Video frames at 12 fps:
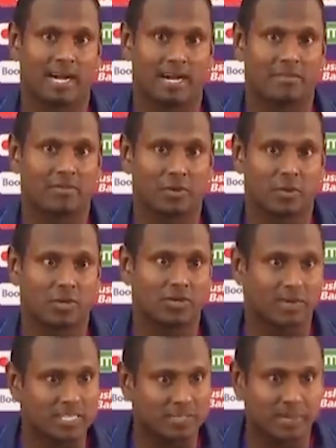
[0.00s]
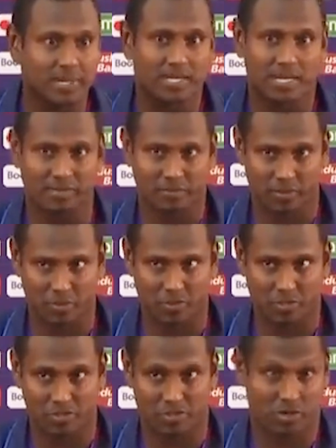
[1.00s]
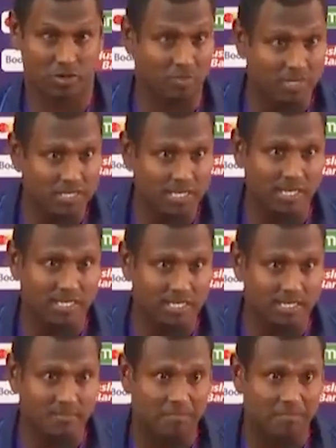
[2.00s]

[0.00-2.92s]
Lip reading: if you don't respect and if you don't use your common sense,